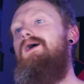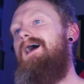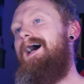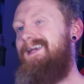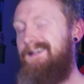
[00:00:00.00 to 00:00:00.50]

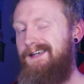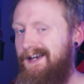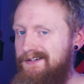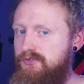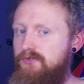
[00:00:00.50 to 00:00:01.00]
I
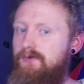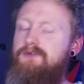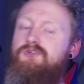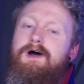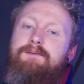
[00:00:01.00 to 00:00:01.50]
guess you could
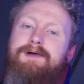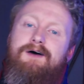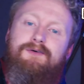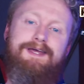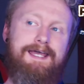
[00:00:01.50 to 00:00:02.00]
drop
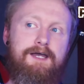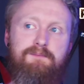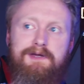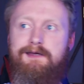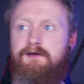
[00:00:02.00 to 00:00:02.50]
out
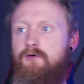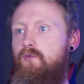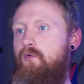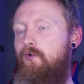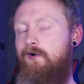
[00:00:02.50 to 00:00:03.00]
camping,
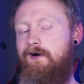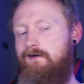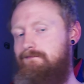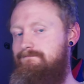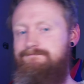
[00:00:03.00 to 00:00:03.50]

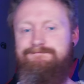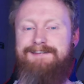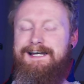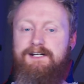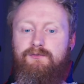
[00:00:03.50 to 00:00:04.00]
or
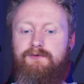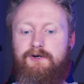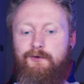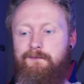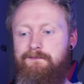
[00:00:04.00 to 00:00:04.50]
I don't
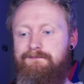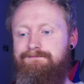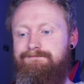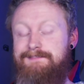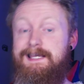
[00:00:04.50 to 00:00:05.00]
know,
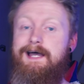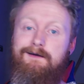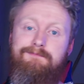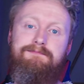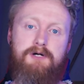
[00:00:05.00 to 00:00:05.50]

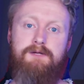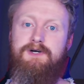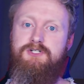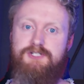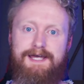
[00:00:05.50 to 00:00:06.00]
yeah, pretty
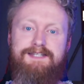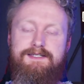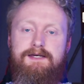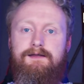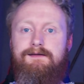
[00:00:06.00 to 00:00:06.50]
much that's
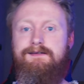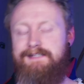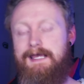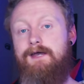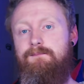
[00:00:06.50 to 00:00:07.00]
it, is
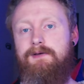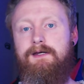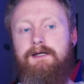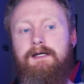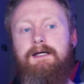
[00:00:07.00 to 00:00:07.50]

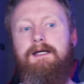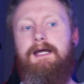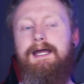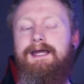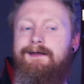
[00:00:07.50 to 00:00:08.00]
camping,
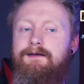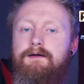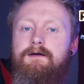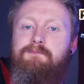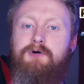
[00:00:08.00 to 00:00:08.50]
and
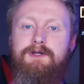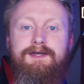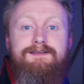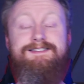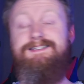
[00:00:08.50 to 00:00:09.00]
put
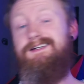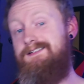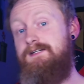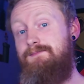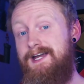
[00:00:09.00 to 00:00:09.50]
in
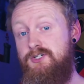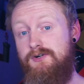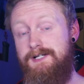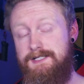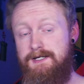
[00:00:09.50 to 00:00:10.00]
60
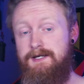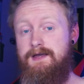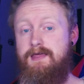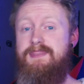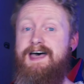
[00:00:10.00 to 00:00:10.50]
magery.
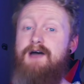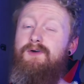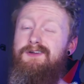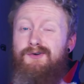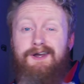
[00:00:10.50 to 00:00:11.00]
That
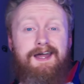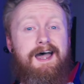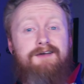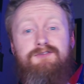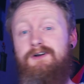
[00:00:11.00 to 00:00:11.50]
way you could
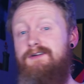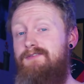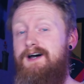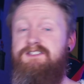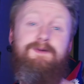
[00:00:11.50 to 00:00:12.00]
have your
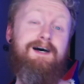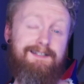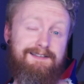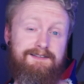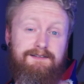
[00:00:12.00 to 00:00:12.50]

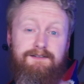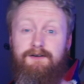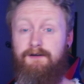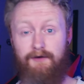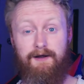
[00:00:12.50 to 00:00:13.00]
Invasmanis,
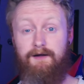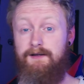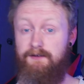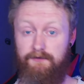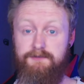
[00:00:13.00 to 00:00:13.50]
your greater
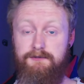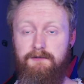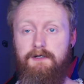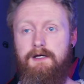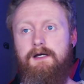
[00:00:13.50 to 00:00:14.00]
heals.
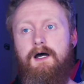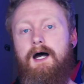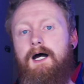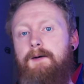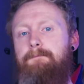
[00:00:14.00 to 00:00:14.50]

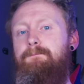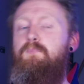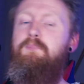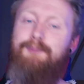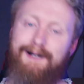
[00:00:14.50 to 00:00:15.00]

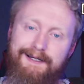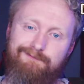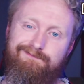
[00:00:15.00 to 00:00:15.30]
But